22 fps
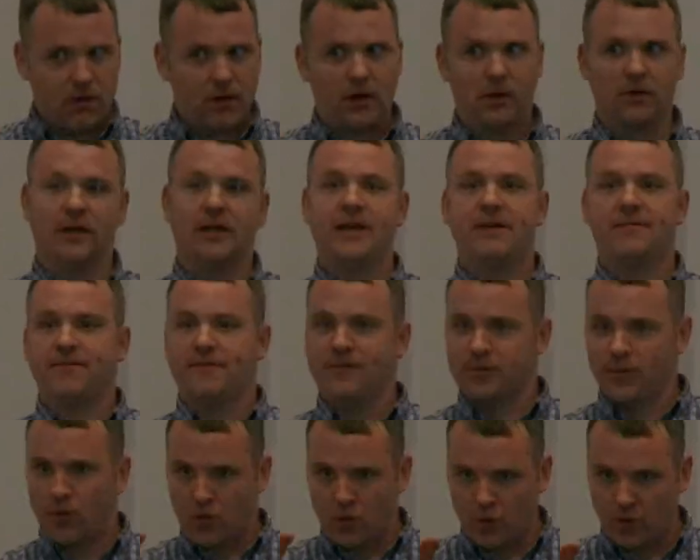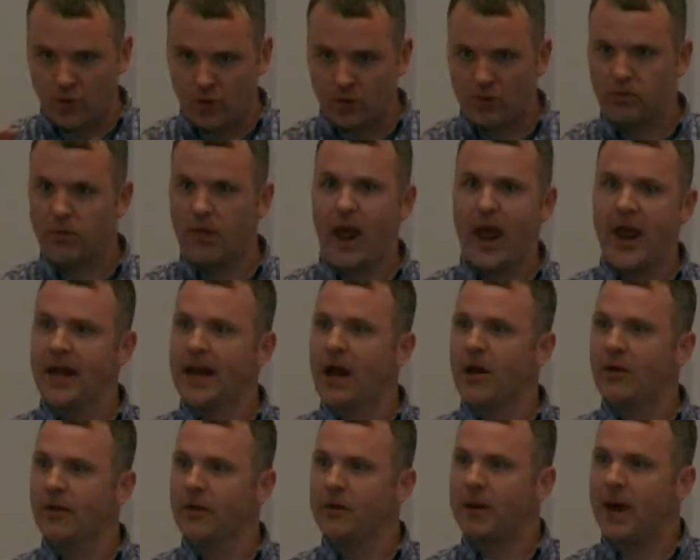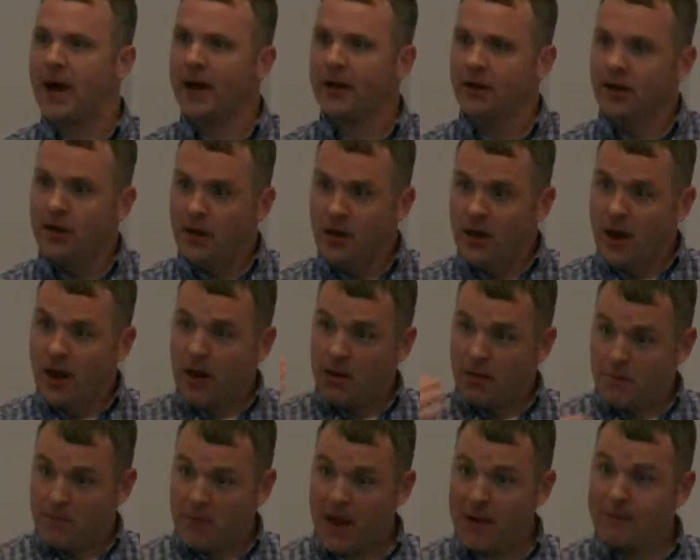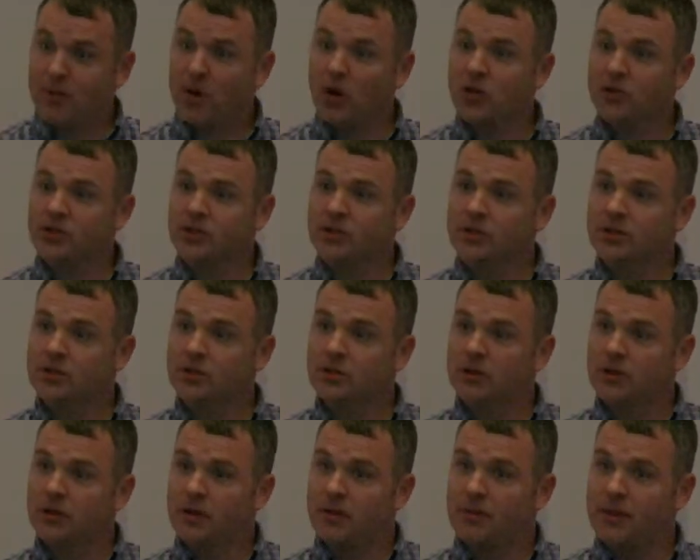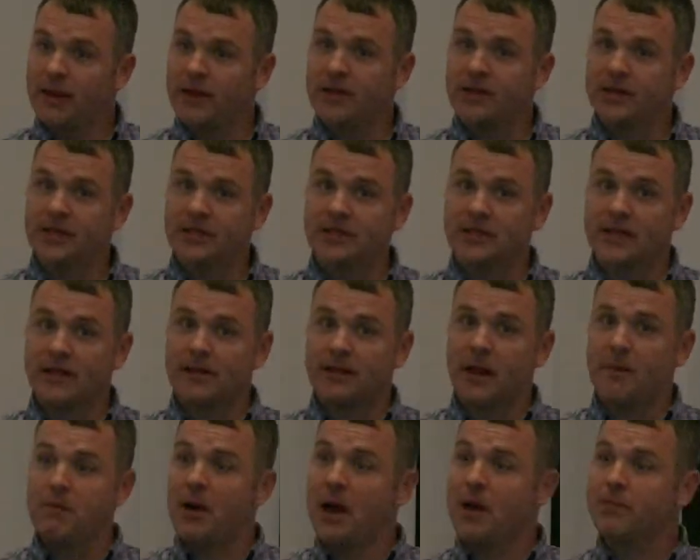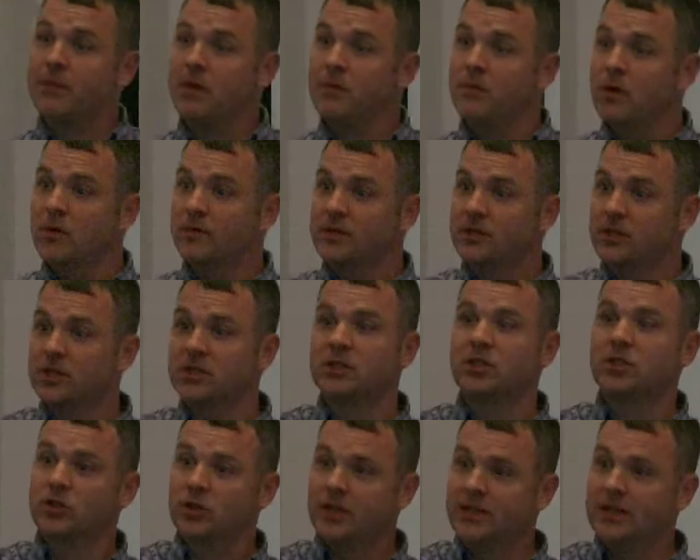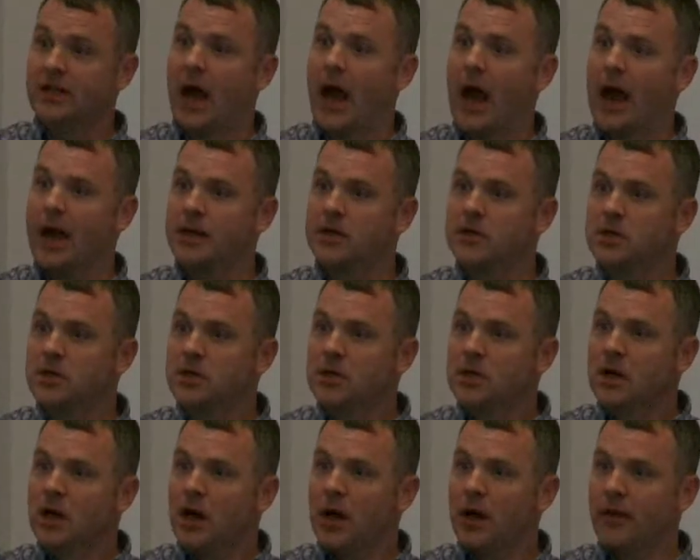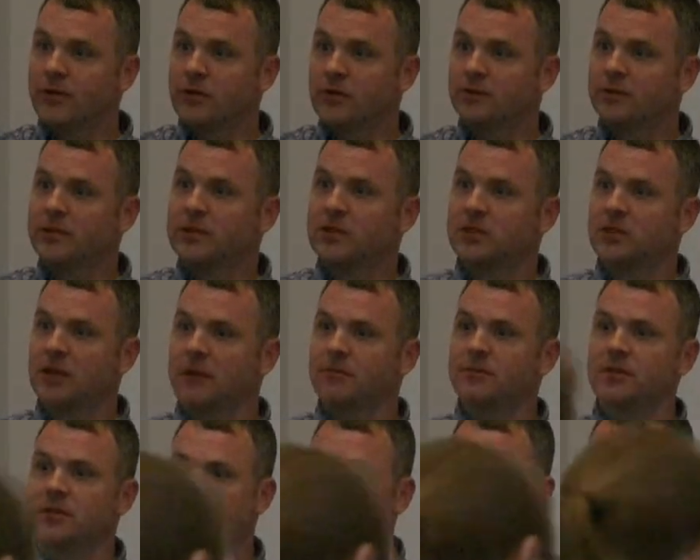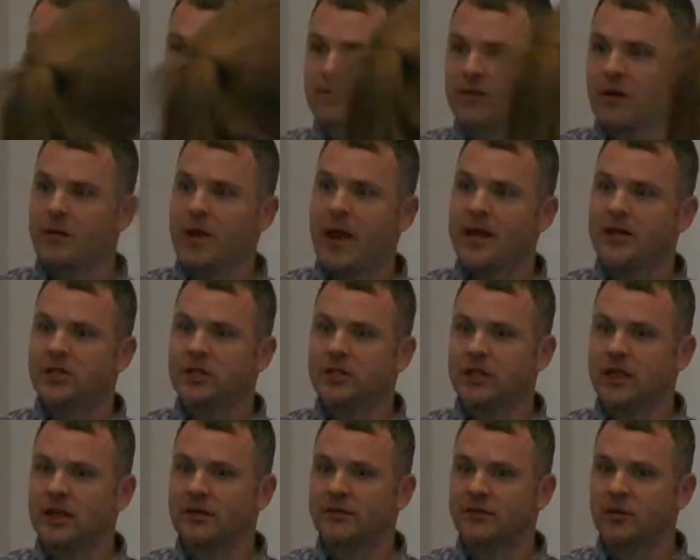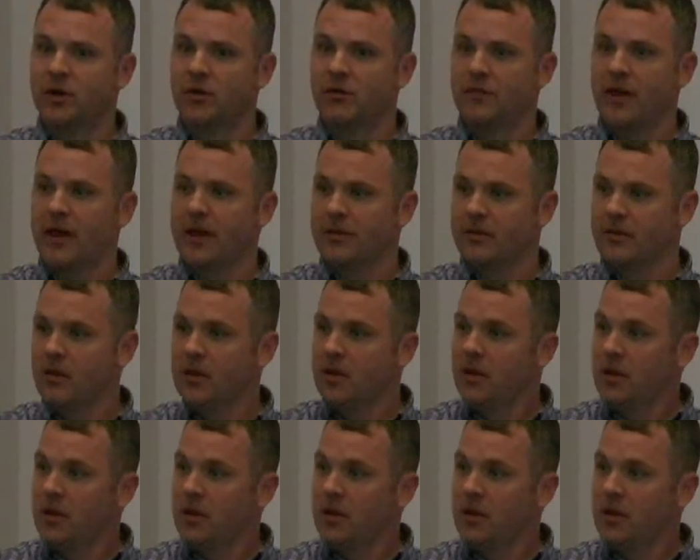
a leaf or hanging out on the pot. My personal opinion is that they might be moving to the tree line. There's been some studies from Asia that have shown that